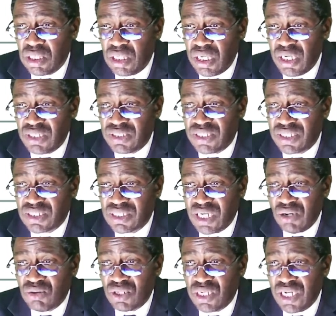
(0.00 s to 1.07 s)
Is the
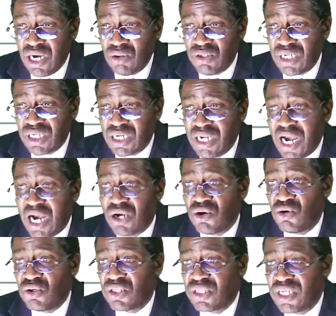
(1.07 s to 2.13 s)
sound loud and
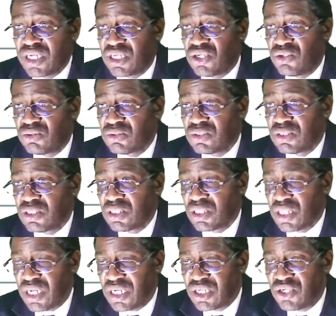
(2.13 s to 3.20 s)
good? Thank you.
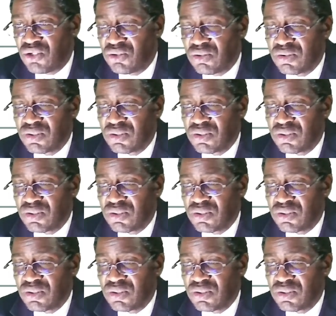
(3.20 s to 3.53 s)
Thank you.